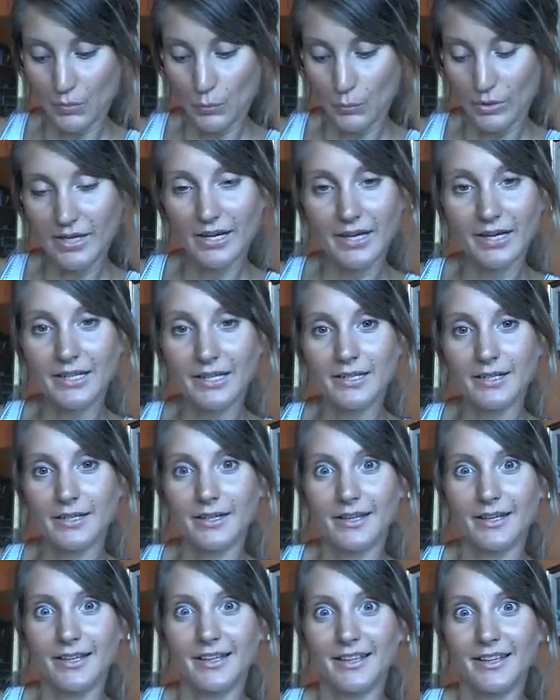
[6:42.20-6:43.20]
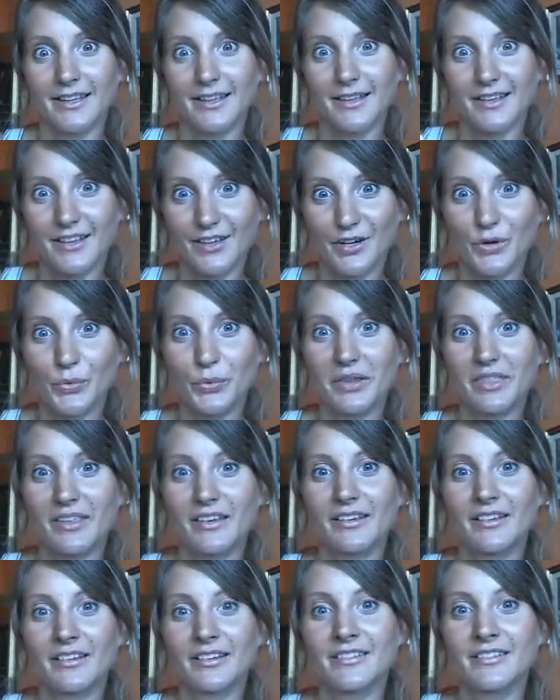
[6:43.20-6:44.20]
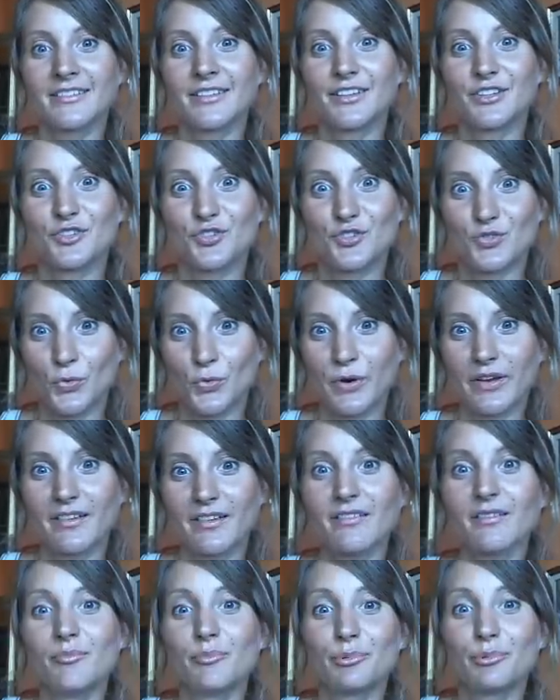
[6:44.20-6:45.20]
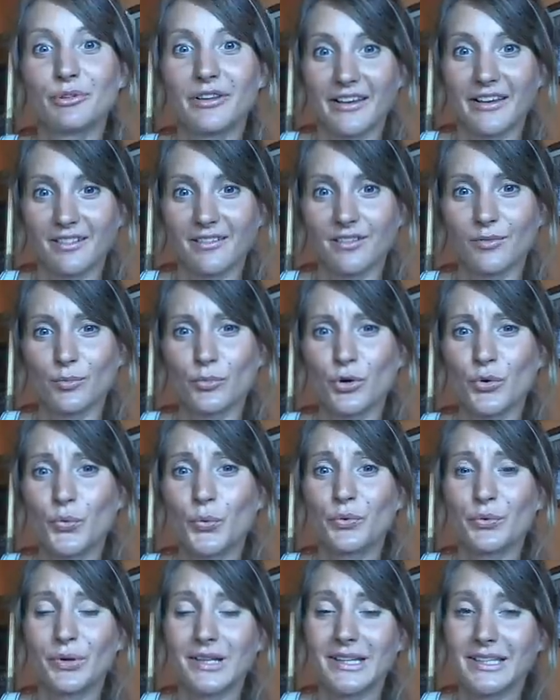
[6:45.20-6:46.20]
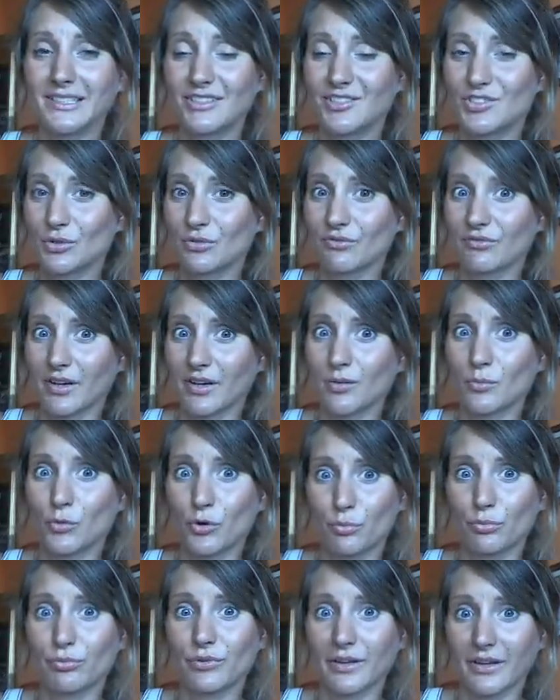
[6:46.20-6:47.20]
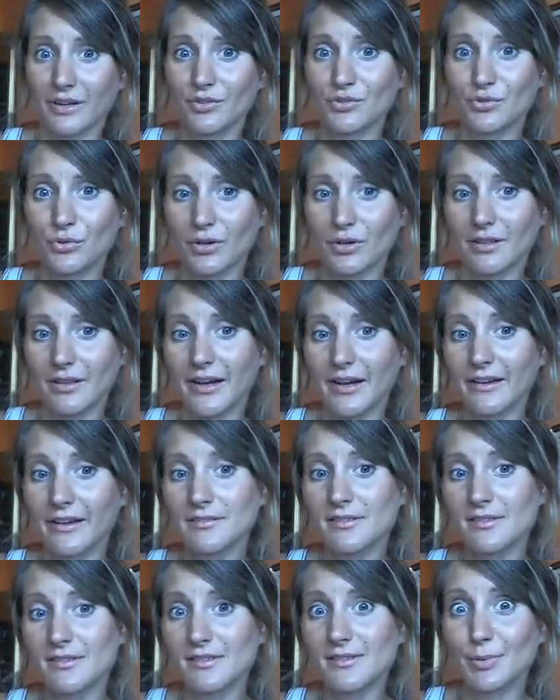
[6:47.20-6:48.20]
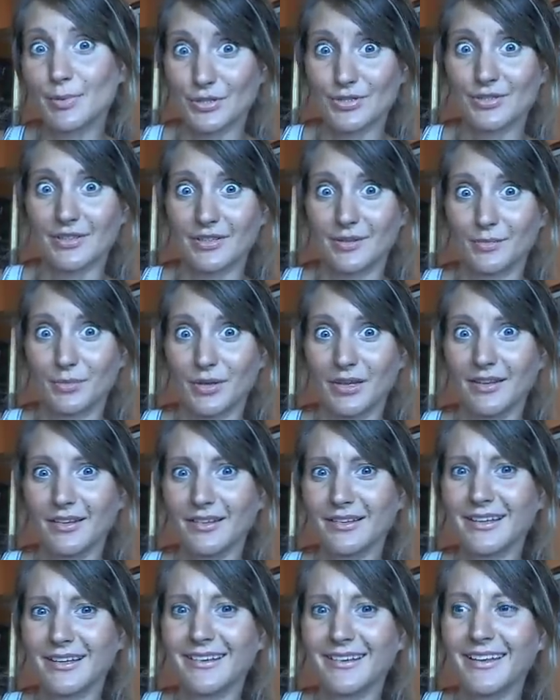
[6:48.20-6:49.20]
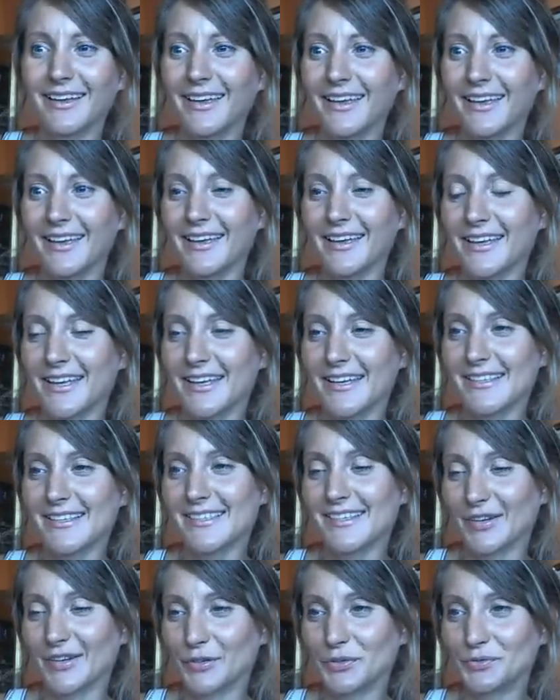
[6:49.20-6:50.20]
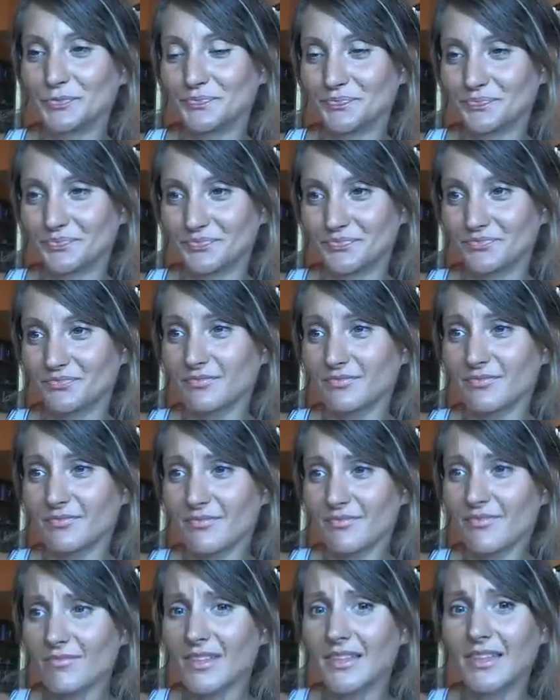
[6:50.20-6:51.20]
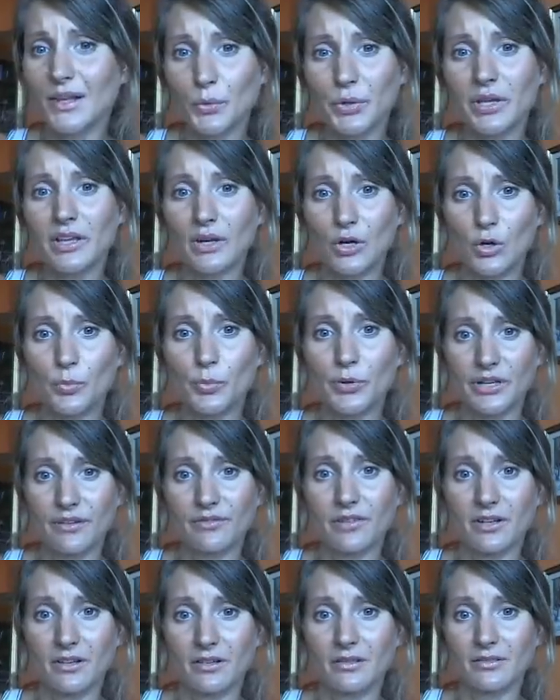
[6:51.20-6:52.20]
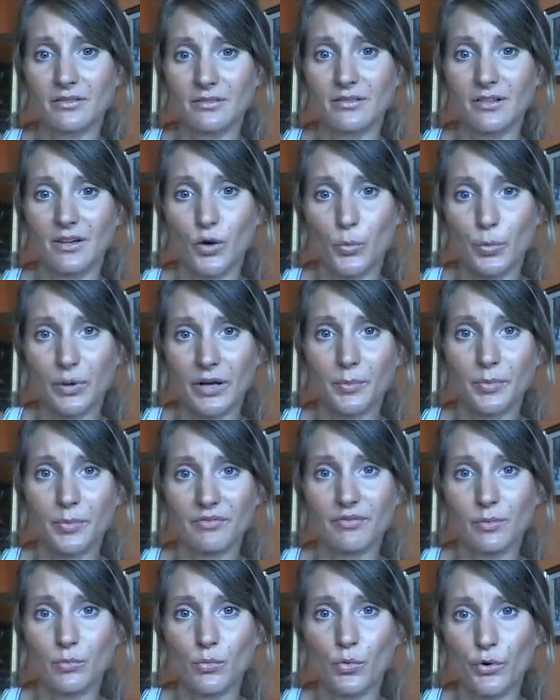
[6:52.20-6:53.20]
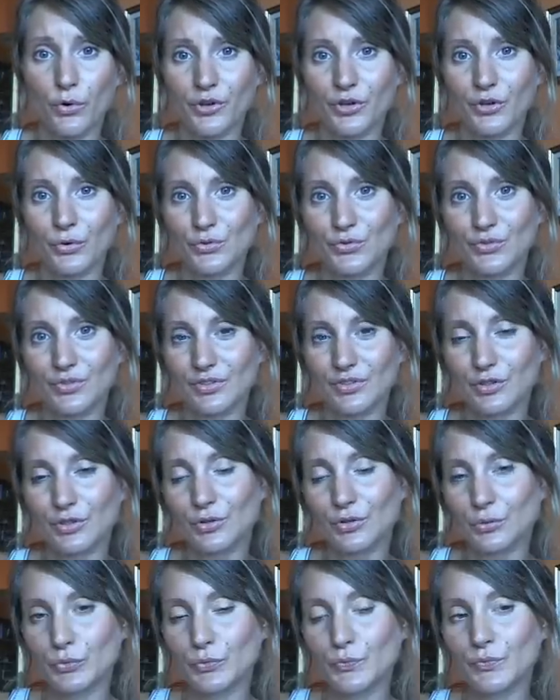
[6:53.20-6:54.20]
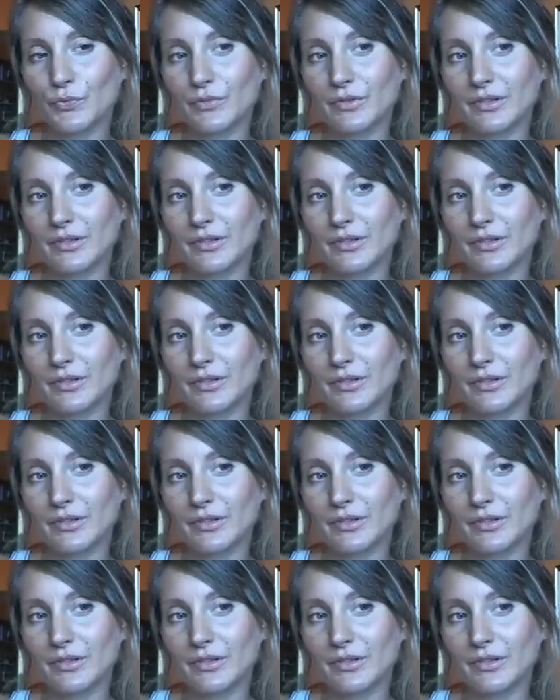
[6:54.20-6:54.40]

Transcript: we kind of go within, enjoy, play a little more. We really need to invite more play into our lives, especially me, so that we can open up even more, you know, to the new.